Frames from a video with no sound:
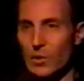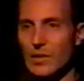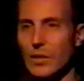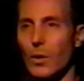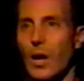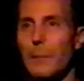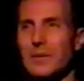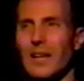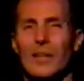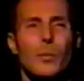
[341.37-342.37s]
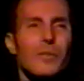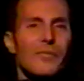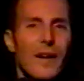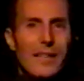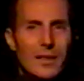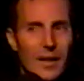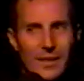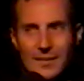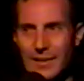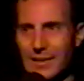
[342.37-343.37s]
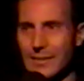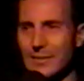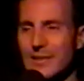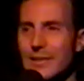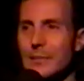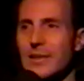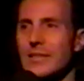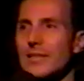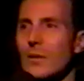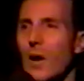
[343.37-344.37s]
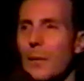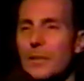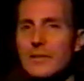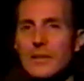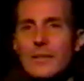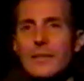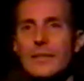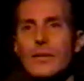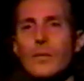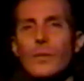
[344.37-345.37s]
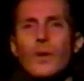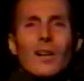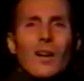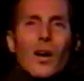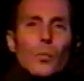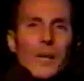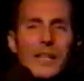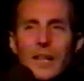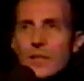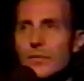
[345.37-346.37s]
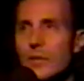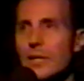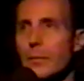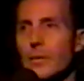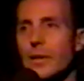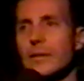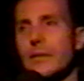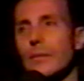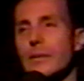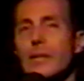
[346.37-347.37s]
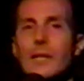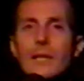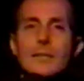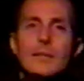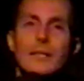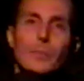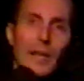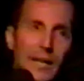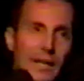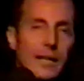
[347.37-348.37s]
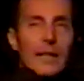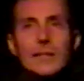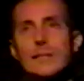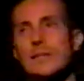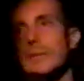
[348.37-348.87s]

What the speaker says: We're just so opposite. I don't know, we fight a lot lately. We've just been like so opposite. It's like, you know, on weekends, for example, like, you know, he likes to sleep late, I like